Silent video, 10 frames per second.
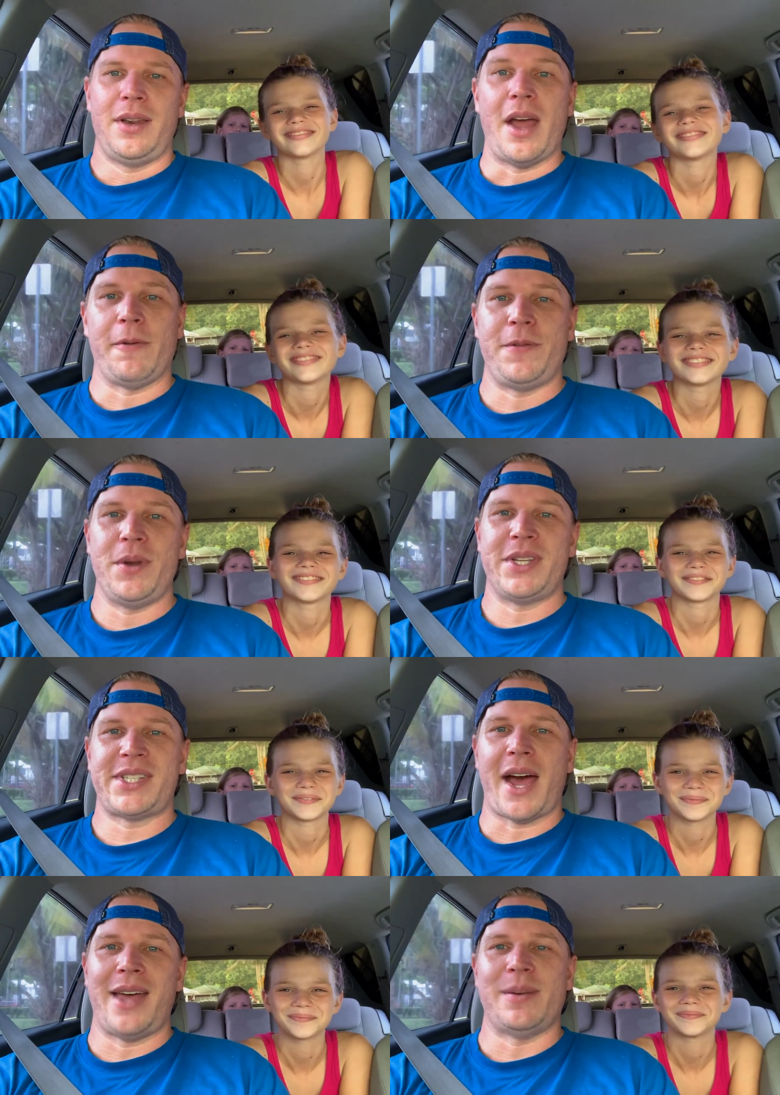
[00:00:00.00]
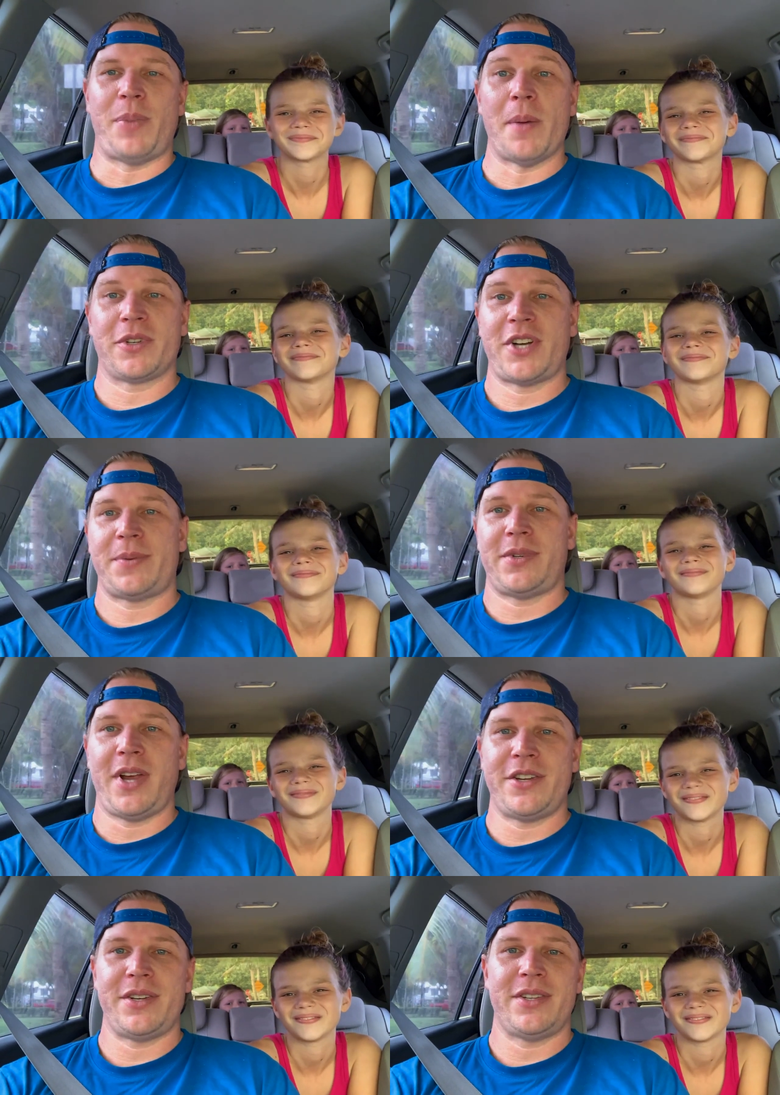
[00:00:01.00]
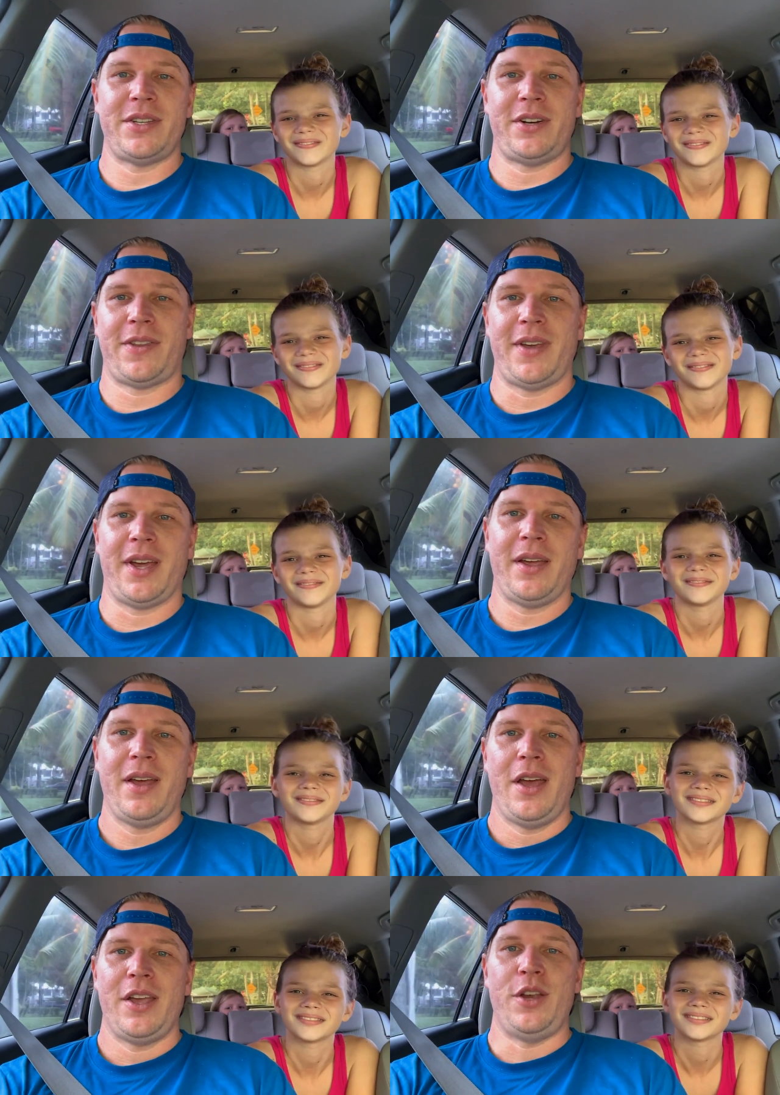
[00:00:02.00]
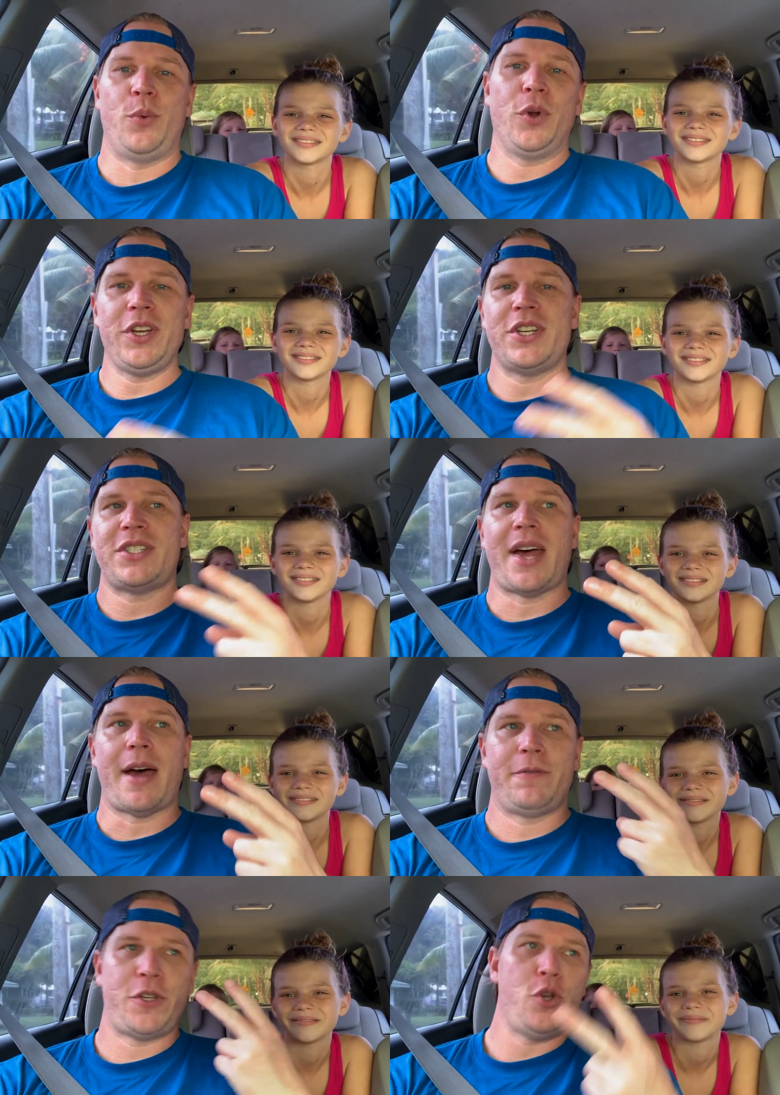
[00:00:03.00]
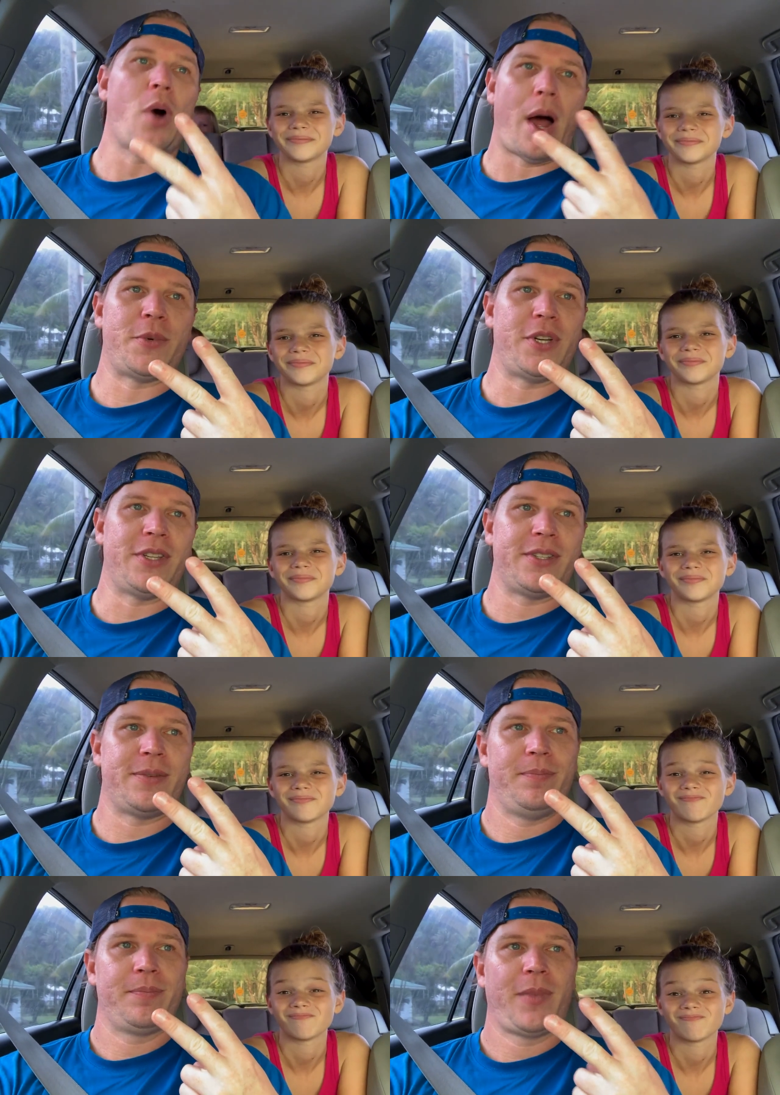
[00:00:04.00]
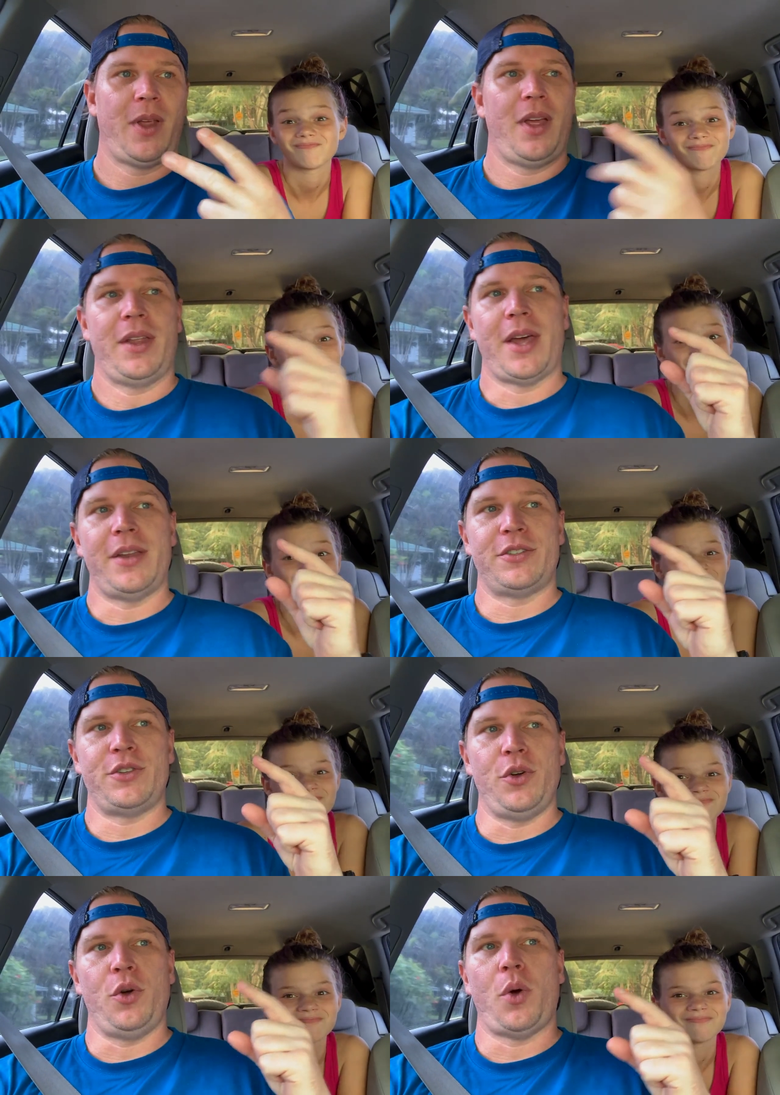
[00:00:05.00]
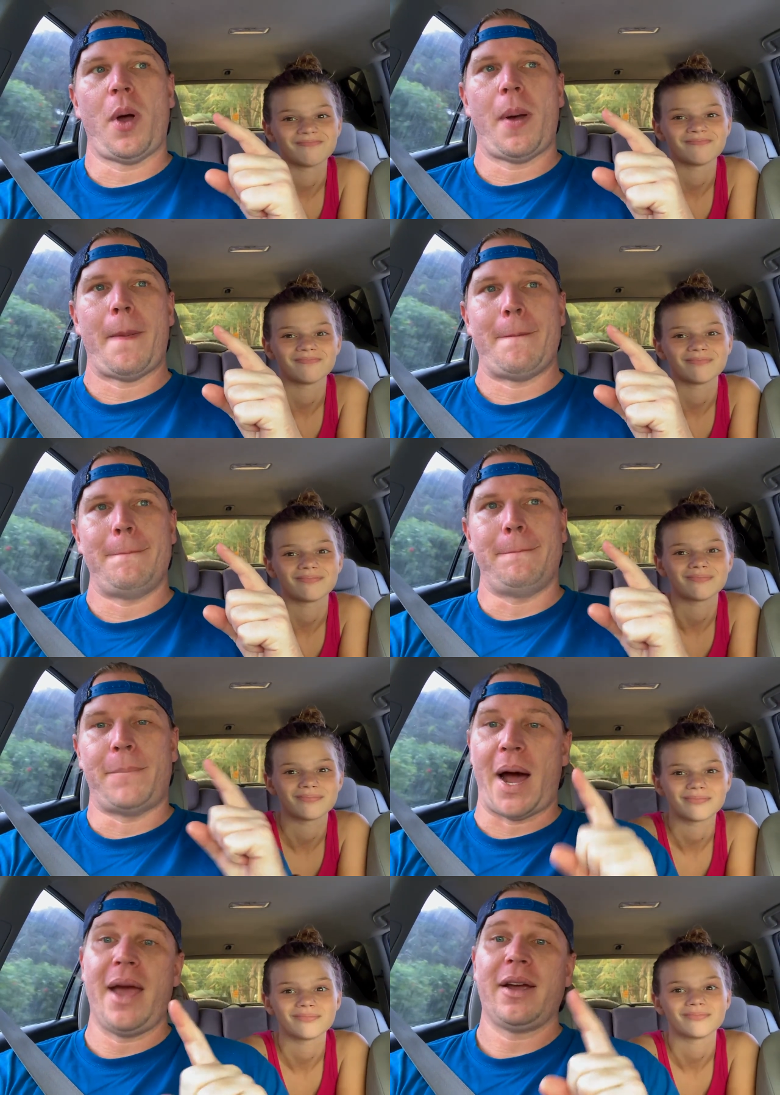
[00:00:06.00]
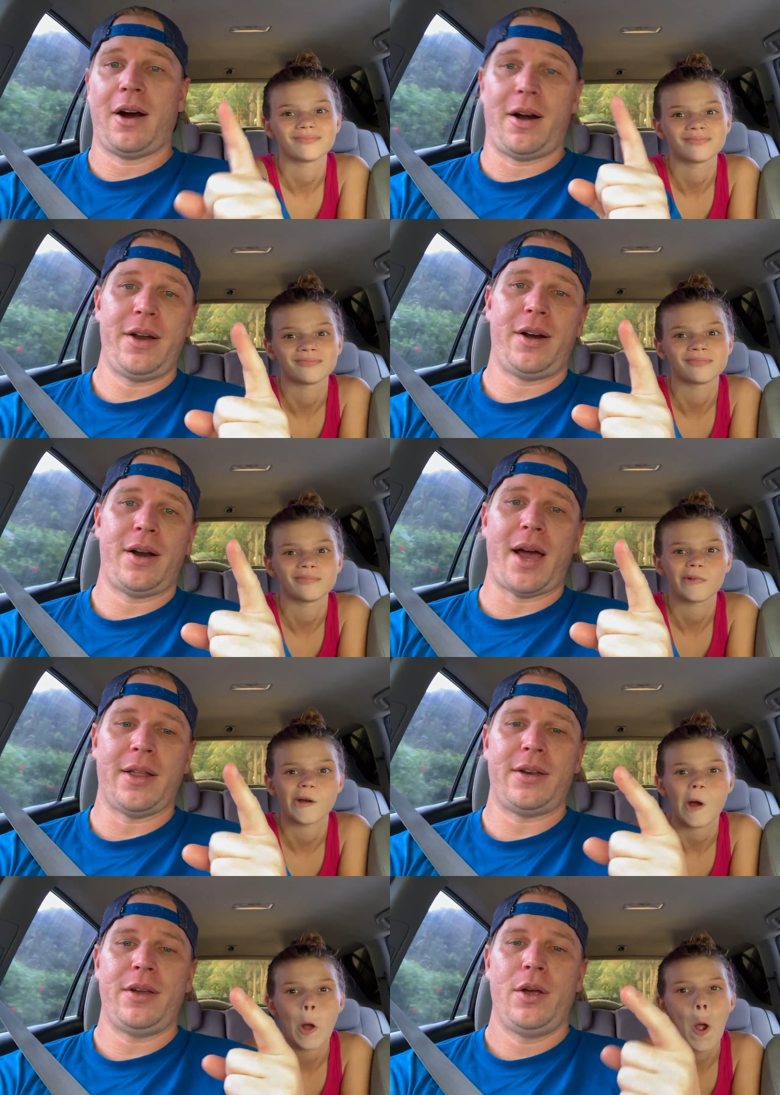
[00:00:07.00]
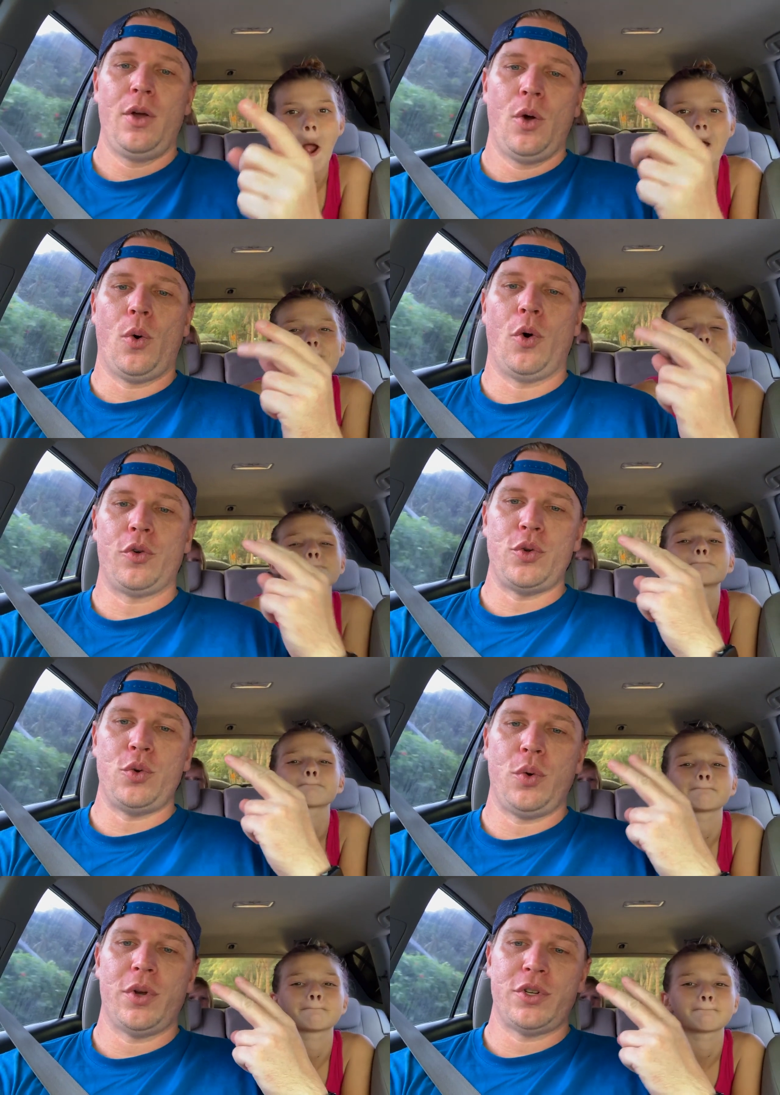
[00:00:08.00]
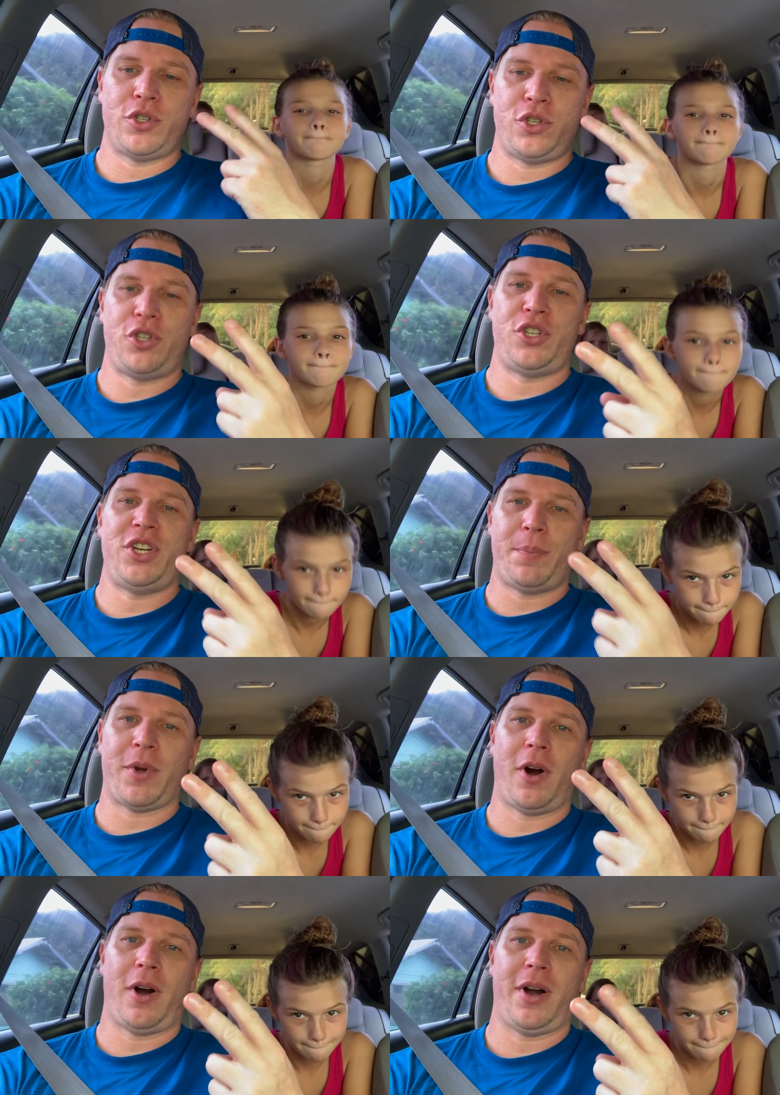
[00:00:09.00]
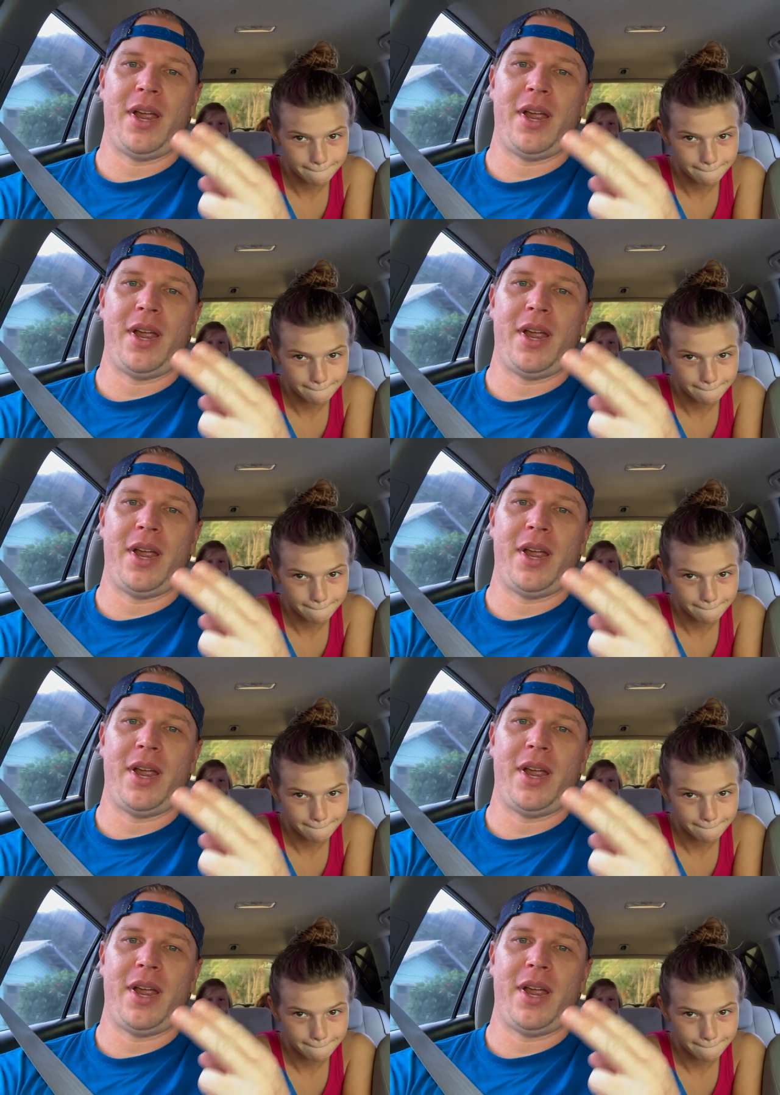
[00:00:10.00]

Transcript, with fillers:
Speaker 1: Now, if you decide that public transportation isn't your thing, you really just have two options. That is to buy a car here on island, or to ship a car